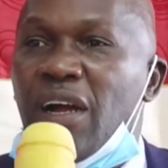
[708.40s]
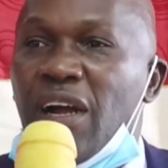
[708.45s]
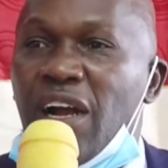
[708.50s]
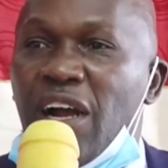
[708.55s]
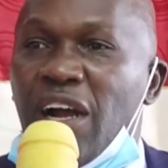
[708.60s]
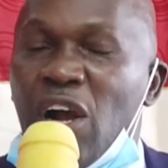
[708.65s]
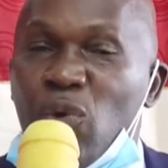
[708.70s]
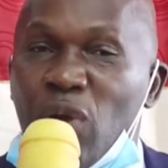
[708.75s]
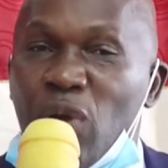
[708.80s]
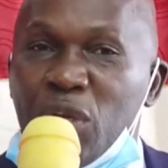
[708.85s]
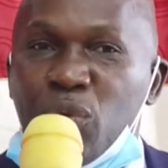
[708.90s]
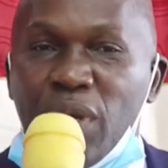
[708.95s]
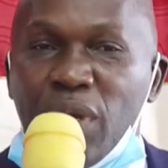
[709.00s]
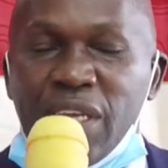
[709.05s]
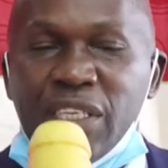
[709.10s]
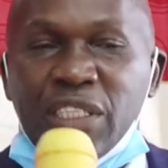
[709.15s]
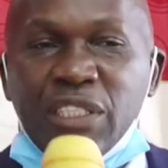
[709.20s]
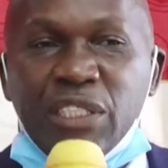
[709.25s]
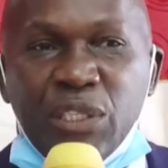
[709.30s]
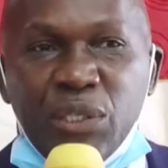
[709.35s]
I want to
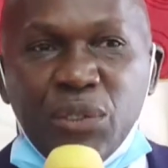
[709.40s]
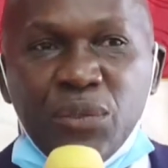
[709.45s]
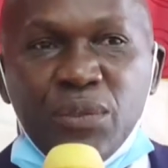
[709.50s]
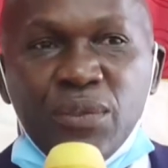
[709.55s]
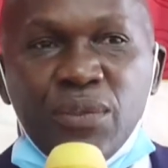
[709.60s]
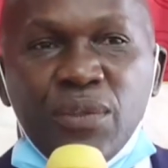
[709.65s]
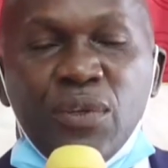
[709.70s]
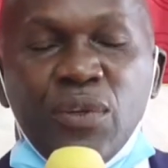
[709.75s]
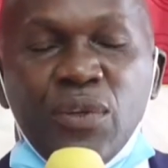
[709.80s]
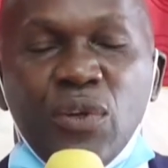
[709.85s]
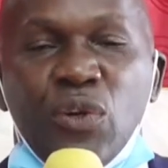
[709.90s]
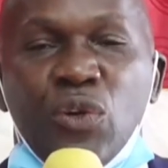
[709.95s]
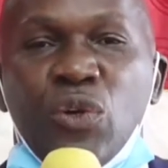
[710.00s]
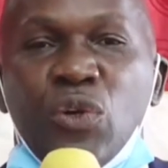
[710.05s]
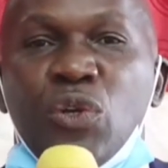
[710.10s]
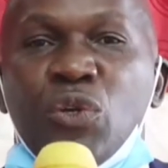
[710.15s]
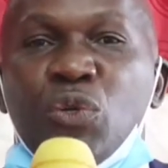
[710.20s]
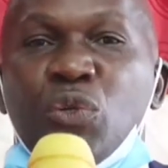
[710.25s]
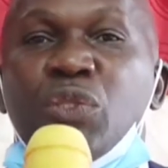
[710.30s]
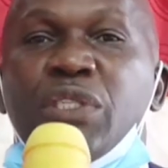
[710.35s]
ask you
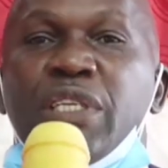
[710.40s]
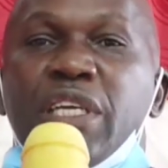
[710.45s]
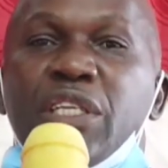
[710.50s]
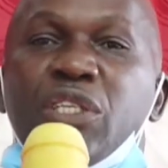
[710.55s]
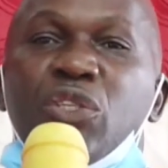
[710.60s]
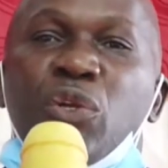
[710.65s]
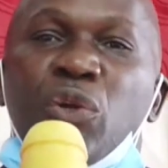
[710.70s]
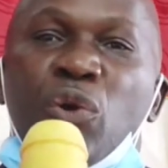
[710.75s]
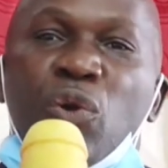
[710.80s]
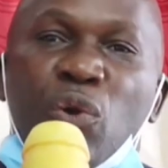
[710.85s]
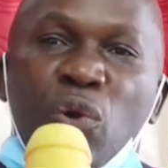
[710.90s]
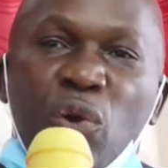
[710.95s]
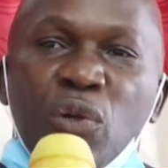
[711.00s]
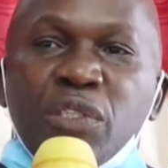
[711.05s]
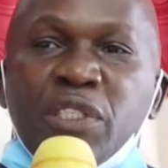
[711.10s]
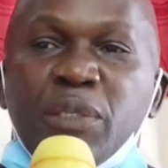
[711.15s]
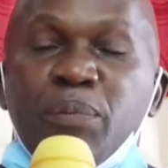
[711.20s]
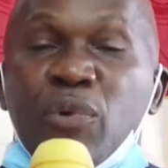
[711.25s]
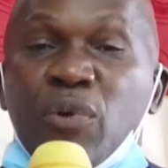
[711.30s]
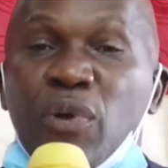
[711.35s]
to set your
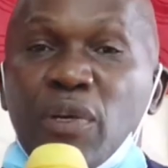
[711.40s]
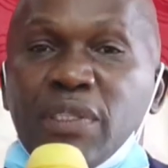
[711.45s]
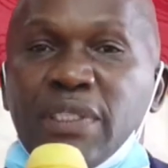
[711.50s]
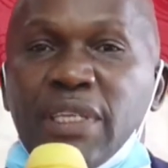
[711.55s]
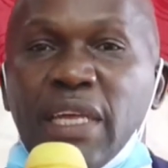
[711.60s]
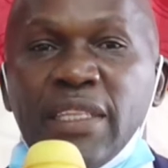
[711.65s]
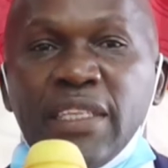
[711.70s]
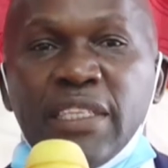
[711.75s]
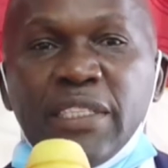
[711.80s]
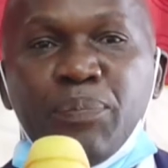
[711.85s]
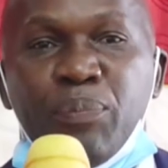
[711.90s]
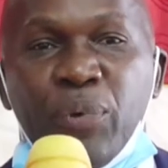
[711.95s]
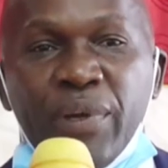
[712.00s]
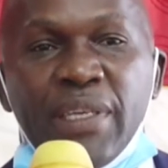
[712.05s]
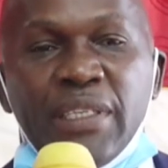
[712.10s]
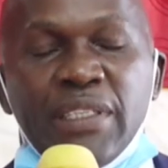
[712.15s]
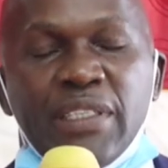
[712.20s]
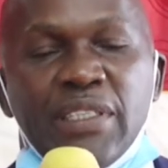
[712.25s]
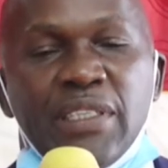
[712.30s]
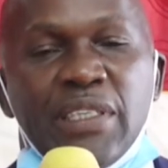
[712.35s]
goals, because at this
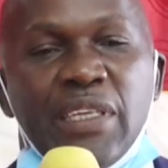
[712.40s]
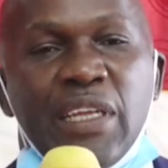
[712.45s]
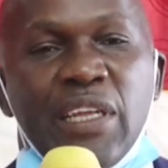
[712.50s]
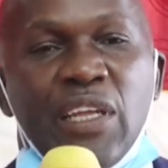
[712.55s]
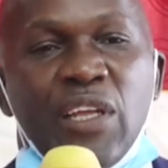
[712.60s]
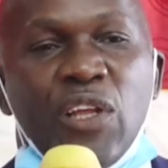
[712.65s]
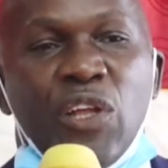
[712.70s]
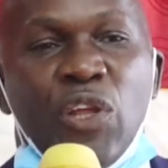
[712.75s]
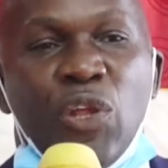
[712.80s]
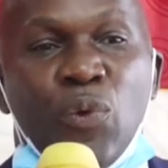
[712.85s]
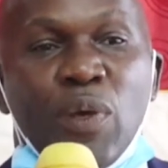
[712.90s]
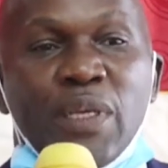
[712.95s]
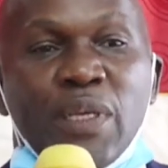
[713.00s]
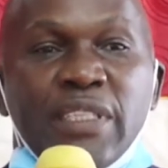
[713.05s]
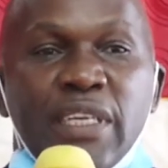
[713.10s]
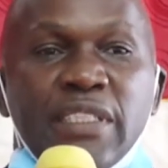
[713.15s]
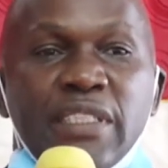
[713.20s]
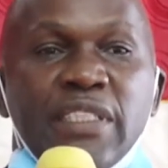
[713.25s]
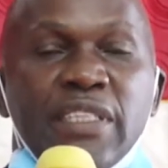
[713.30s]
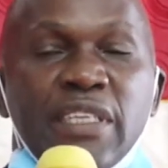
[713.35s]
point you are
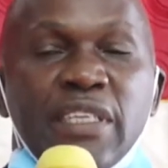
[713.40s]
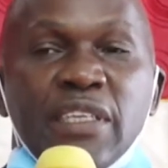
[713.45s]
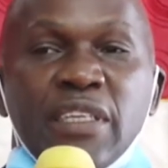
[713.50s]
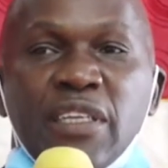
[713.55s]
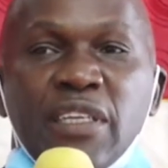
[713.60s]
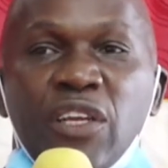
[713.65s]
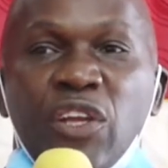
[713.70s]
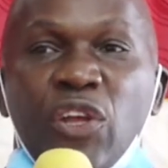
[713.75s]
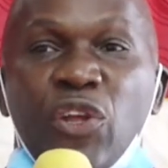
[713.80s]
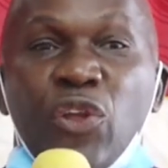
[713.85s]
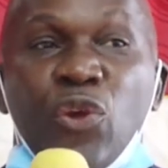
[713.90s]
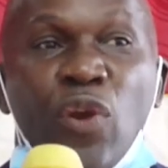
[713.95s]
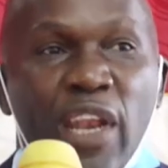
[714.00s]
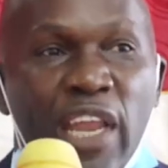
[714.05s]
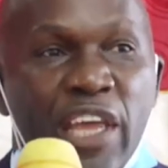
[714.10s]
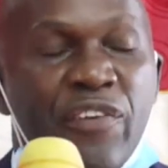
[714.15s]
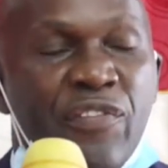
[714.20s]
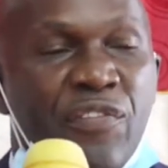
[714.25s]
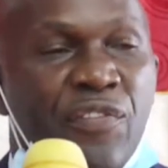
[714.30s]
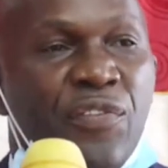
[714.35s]
setting your
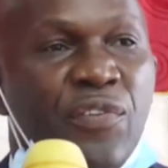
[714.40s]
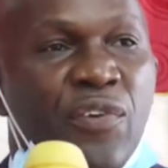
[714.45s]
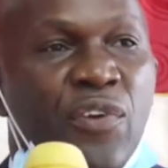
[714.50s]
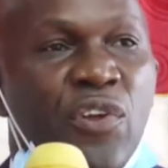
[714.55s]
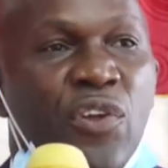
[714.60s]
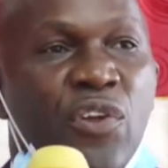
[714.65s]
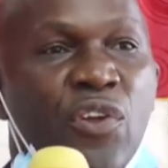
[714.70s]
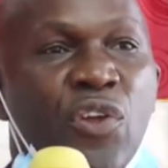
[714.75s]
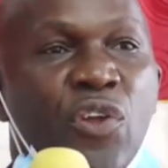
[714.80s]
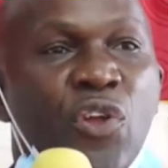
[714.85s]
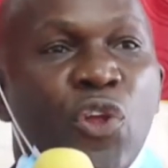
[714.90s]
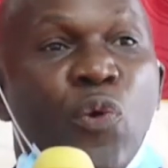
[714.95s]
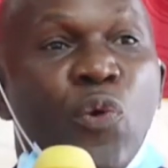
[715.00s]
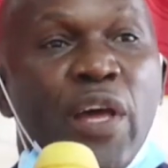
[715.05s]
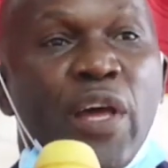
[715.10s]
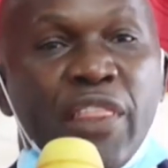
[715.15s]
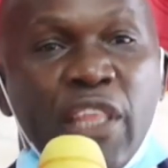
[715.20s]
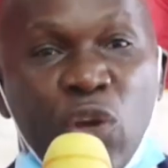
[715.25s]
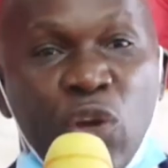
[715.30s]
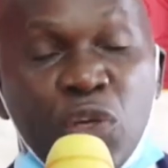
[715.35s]
life. You
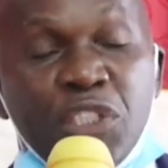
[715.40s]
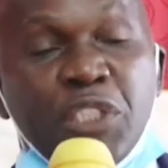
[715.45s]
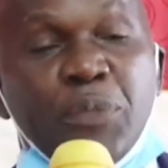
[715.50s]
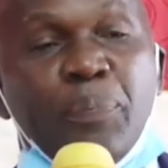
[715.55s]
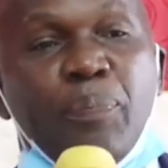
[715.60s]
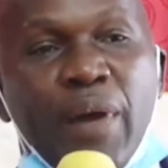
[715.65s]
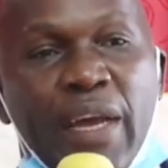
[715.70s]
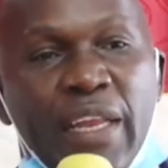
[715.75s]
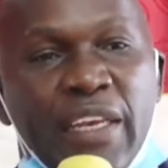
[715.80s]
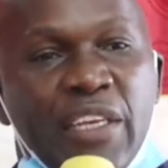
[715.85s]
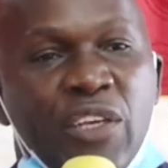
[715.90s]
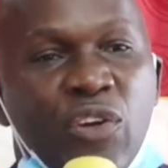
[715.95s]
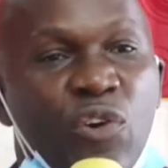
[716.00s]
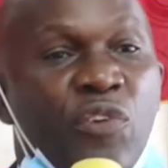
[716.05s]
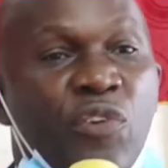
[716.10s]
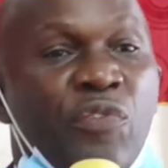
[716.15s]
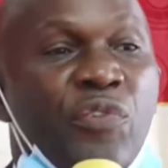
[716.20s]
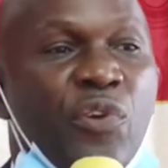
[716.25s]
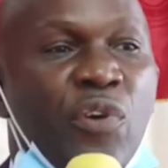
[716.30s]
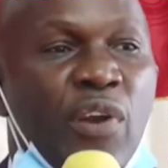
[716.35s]
are the launch pad
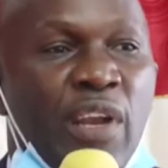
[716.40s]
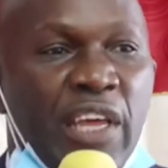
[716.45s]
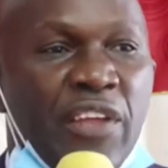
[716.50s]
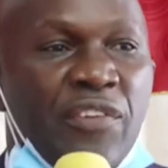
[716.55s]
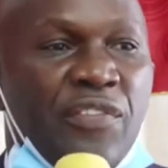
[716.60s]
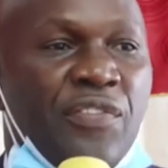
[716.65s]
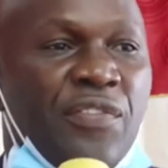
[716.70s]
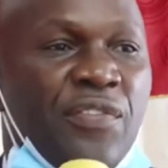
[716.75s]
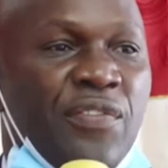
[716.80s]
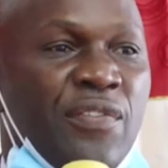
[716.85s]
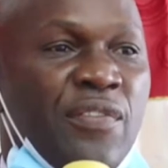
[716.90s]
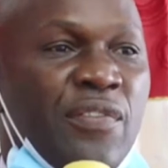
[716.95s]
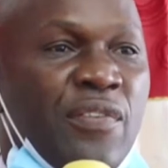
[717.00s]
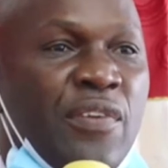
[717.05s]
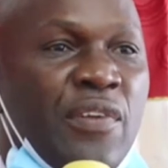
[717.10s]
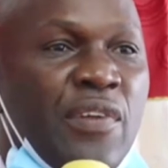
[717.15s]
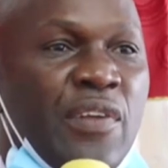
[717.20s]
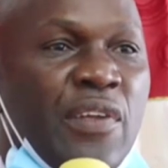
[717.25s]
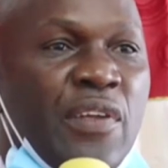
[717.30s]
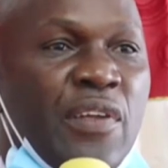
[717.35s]
of your life.
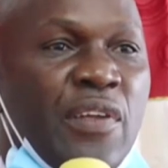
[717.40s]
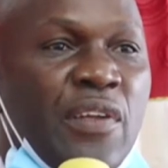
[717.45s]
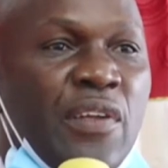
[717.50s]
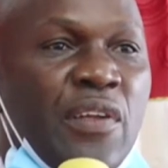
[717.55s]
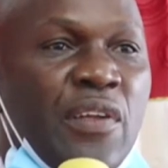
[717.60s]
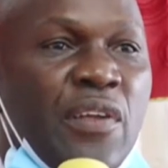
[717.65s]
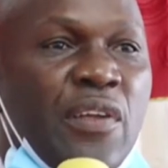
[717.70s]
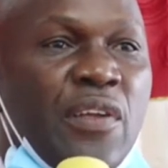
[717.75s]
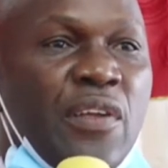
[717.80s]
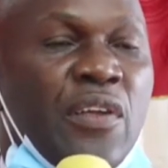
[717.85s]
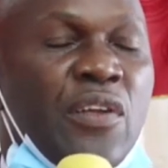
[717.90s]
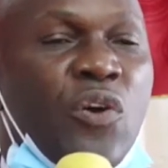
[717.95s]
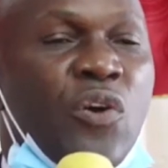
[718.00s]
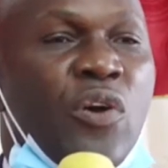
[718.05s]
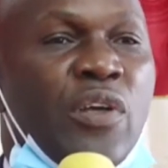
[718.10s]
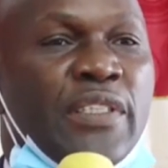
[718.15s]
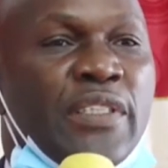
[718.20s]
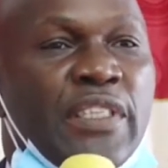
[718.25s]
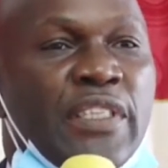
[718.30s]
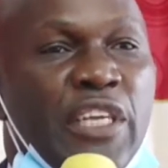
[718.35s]

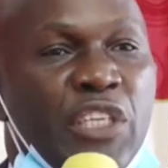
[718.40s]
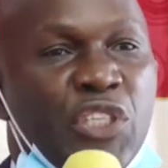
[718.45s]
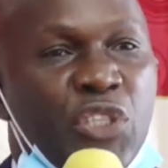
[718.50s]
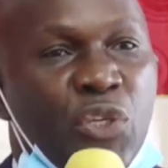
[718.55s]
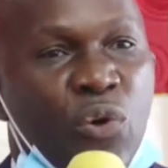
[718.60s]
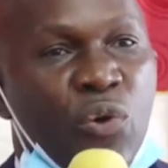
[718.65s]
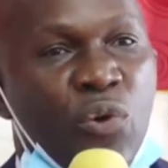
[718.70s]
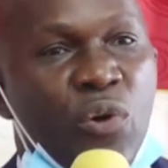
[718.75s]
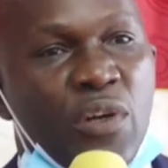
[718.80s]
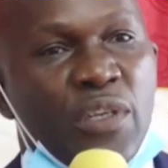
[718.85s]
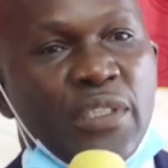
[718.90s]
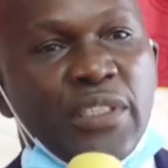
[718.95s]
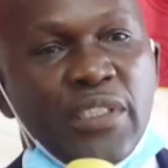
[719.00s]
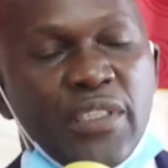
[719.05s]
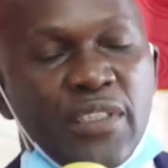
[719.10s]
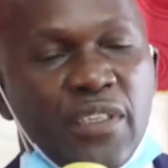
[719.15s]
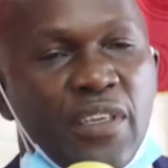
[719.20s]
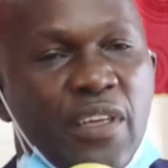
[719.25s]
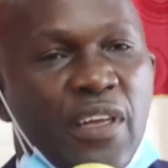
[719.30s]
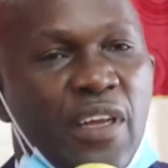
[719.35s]
Set your goals
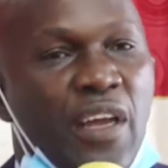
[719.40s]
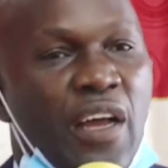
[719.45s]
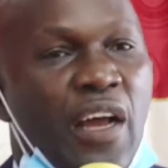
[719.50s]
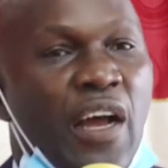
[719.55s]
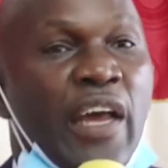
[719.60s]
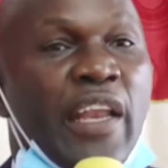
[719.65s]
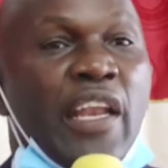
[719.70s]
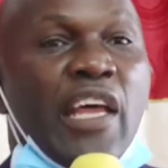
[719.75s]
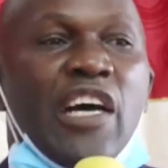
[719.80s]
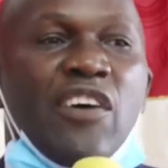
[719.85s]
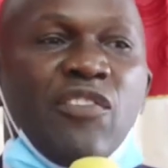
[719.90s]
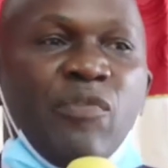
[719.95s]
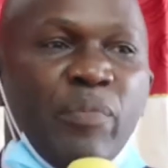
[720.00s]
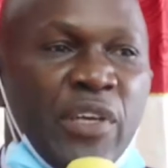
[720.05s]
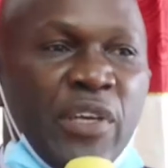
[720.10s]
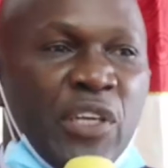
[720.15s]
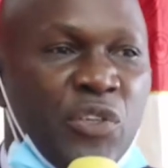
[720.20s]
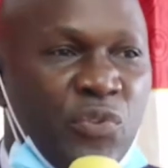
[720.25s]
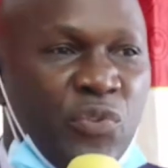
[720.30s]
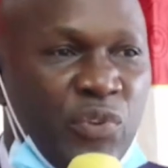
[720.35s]
and have
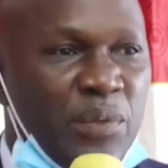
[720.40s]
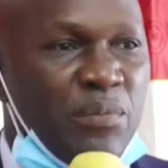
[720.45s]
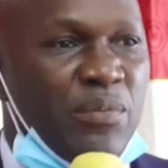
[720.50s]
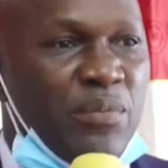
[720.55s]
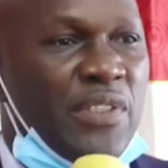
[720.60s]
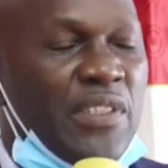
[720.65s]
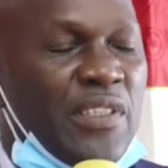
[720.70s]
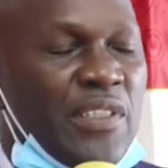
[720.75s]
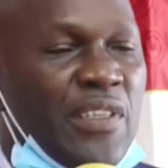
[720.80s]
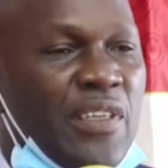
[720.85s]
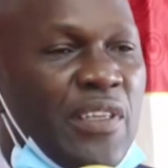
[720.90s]
big dreams.